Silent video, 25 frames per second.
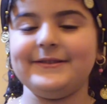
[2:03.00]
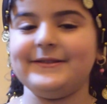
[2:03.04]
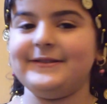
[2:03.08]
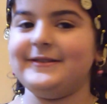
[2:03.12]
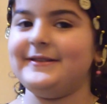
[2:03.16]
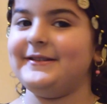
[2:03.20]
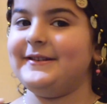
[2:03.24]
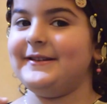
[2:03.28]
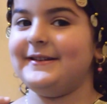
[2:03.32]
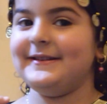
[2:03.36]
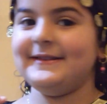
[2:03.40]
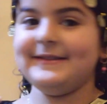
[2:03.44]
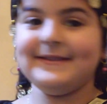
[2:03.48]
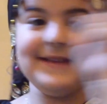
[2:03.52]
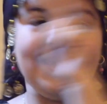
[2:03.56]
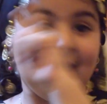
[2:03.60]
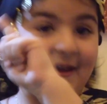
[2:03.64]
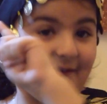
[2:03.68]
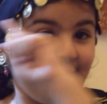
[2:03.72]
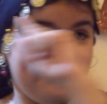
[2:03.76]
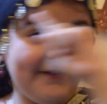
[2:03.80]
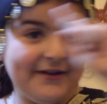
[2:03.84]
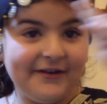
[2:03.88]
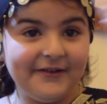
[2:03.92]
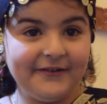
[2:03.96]
she
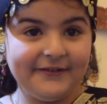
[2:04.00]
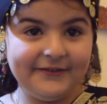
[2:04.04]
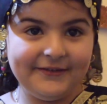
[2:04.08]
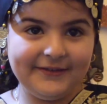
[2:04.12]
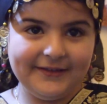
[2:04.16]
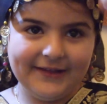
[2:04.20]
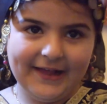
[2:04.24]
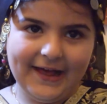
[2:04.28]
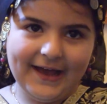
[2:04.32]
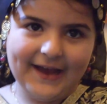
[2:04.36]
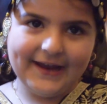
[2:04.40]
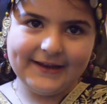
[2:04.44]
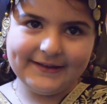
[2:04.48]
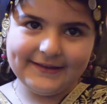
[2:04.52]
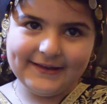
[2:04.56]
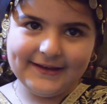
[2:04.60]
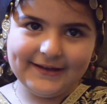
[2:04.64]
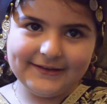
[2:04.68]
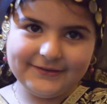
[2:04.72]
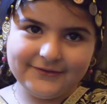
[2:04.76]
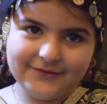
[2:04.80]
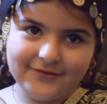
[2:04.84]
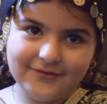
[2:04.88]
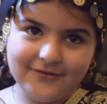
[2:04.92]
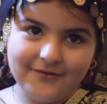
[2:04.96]
never lied
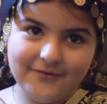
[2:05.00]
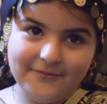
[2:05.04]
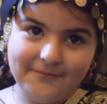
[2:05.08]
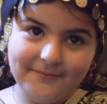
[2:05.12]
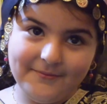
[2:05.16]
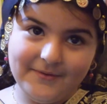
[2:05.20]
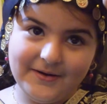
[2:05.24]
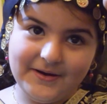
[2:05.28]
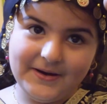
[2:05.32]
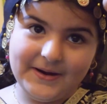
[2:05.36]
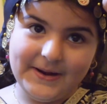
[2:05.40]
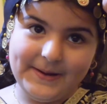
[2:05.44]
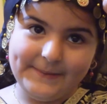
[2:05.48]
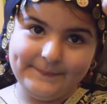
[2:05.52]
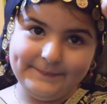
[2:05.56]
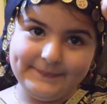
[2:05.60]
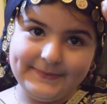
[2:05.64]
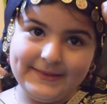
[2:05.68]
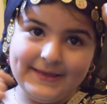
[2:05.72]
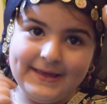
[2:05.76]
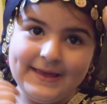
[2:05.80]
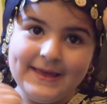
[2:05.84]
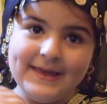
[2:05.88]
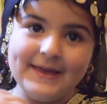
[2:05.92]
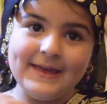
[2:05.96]
at her mom.
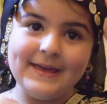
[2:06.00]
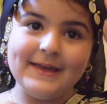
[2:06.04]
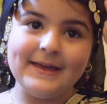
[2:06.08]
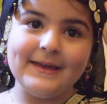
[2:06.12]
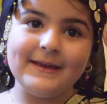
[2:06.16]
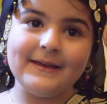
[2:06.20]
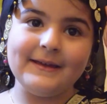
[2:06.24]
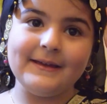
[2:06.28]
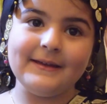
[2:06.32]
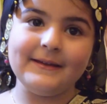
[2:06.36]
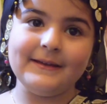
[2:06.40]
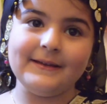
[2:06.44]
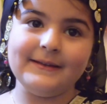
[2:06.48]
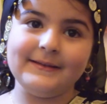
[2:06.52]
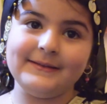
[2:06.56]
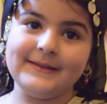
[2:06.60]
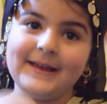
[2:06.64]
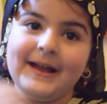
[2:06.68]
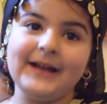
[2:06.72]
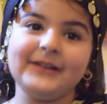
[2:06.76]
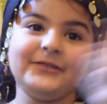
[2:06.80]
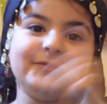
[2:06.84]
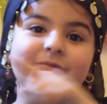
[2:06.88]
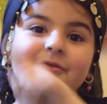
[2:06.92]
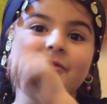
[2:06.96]

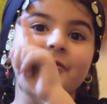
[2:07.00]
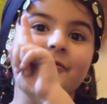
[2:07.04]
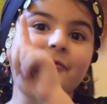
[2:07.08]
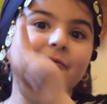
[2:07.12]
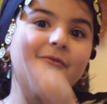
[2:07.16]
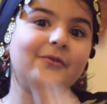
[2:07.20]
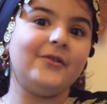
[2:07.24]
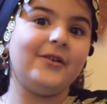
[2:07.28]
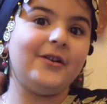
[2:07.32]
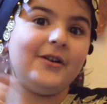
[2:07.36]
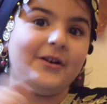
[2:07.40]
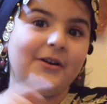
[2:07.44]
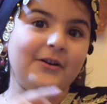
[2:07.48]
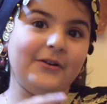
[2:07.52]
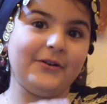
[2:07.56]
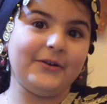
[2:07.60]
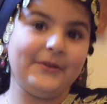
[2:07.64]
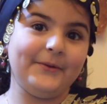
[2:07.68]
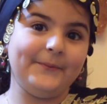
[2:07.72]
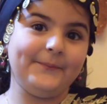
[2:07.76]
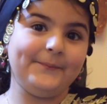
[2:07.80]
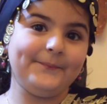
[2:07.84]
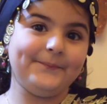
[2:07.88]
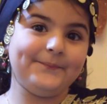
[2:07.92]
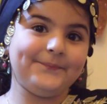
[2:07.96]
That's wrong.
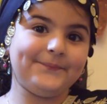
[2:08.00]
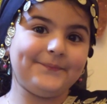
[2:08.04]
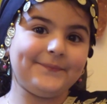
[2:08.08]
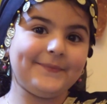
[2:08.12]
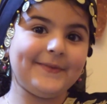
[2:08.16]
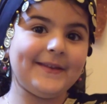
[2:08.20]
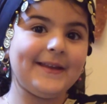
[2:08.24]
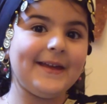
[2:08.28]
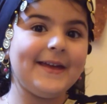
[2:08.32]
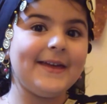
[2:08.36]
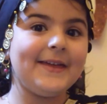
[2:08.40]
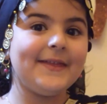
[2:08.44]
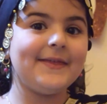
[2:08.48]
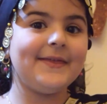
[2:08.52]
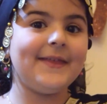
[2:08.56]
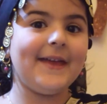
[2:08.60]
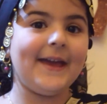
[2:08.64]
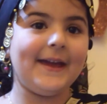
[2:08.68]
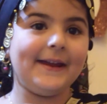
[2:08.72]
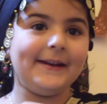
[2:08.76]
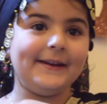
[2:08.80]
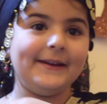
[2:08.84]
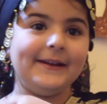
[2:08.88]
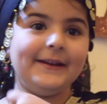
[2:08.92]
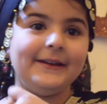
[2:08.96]

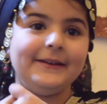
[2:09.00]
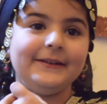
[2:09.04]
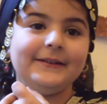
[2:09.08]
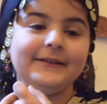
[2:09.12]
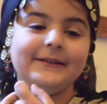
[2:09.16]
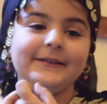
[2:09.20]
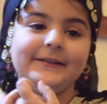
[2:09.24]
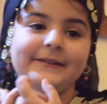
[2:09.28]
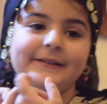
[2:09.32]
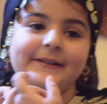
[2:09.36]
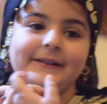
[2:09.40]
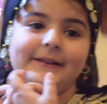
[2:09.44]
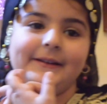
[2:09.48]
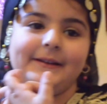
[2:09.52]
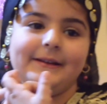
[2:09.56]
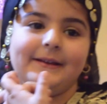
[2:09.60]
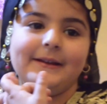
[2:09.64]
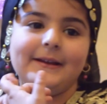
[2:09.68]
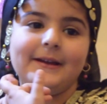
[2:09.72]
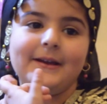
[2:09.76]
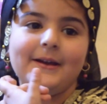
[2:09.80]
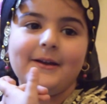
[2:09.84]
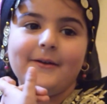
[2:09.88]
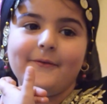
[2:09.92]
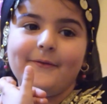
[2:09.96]
Then she
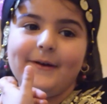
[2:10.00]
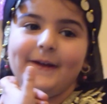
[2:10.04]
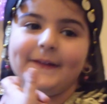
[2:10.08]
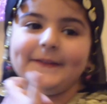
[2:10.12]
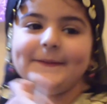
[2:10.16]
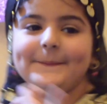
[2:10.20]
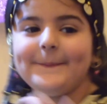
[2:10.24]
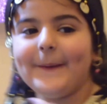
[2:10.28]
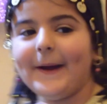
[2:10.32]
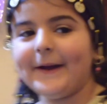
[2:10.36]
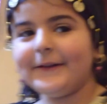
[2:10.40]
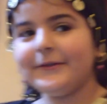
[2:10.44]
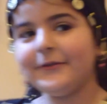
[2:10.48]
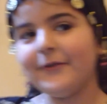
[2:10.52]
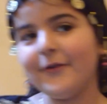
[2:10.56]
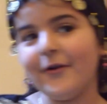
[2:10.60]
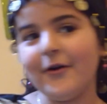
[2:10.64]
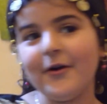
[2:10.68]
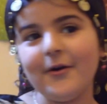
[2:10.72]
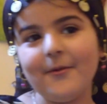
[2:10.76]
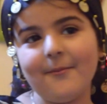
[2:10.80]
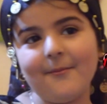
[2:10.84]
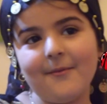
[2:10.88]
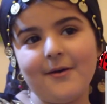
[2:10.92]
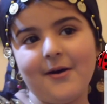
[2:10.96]
went back to
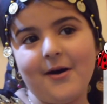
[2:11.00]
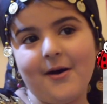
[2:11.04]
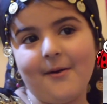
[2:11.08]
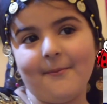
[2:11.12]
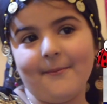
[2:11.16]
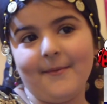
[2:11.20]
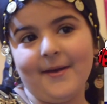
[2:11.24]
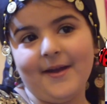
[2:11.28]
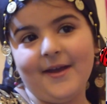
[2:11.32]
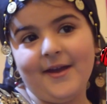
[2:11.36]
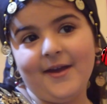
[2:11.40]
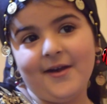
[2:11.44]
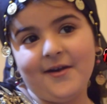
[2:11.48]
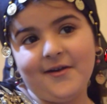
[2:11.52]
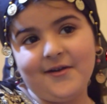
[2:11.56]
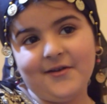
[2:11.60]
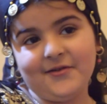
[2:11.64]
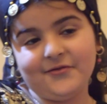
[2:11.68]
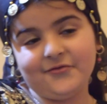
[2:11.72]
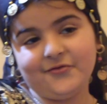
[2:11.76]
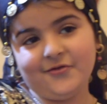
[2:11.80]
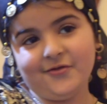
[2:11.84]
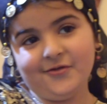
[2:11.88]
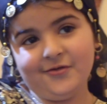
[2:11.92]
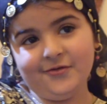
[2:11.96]
her mom
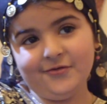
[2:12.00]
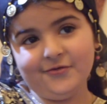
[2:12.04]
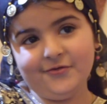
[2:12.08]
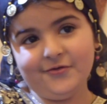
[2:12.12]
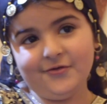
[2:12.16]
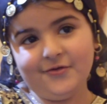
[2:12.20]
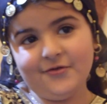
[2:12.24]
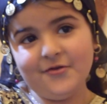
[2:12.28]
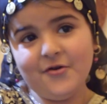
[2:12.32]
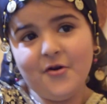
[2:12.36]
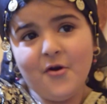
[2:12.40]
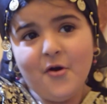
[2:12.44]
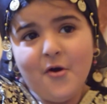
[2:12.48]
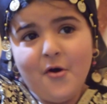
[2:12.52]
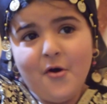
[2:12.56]
and told her,